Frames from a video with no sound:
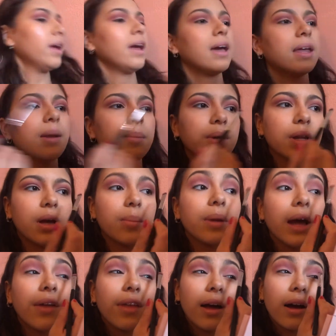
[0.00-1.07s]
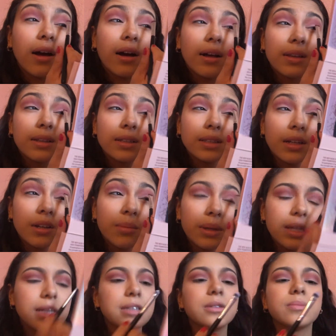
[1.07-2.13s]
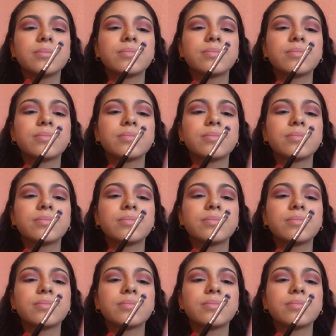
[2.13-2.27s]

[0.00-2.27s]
And I'm going to apply that on the center of my lid.